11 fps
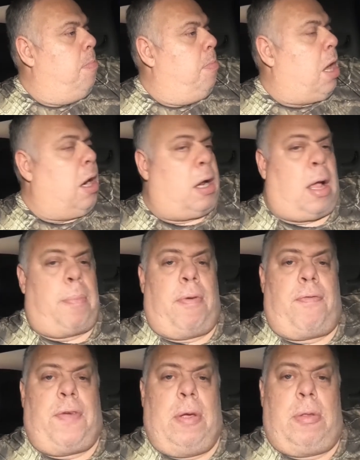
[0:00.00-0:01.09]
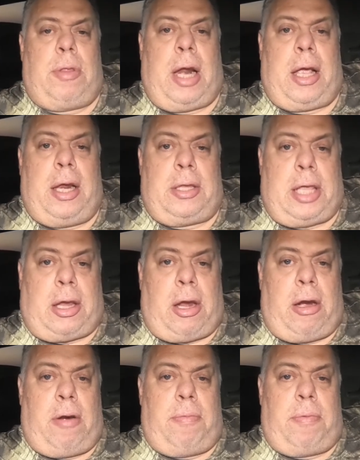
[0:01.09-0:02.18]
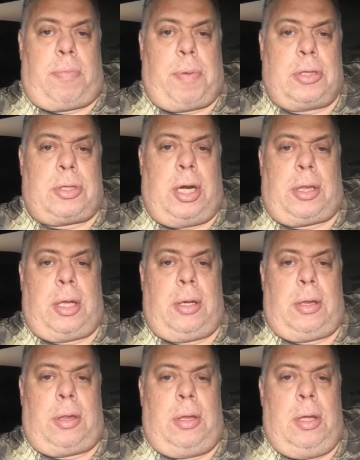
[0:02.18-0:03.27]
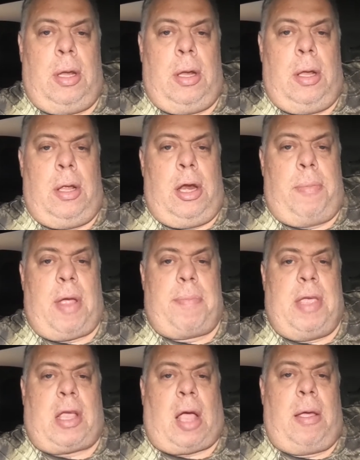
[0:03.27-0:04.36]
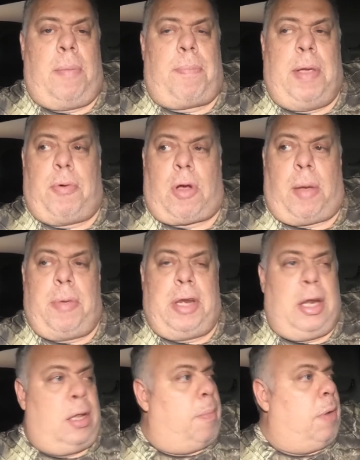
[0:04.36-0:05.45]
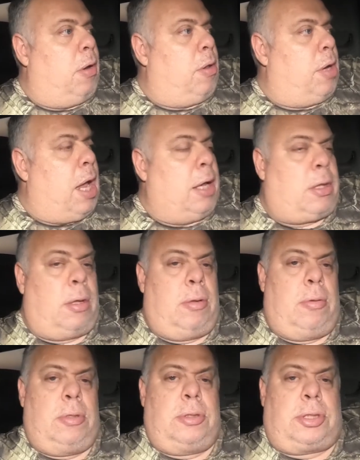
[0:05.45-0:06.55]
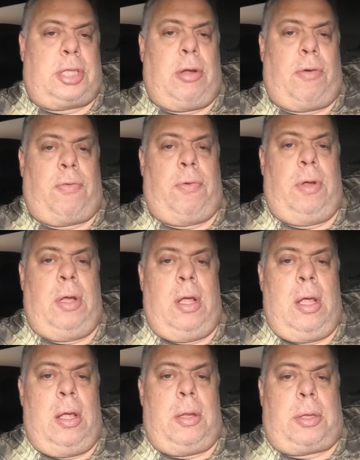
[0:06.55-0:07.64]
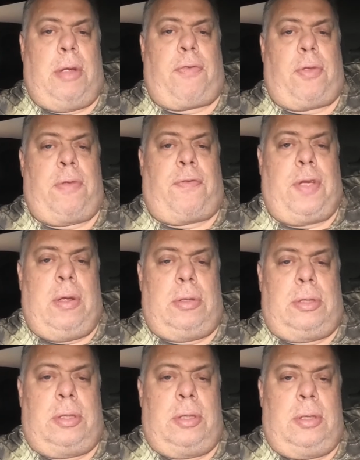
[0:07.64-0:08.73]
a couple of fields that I got to take care of, especially since there might be people coming in the middle of the night to steal from the fields.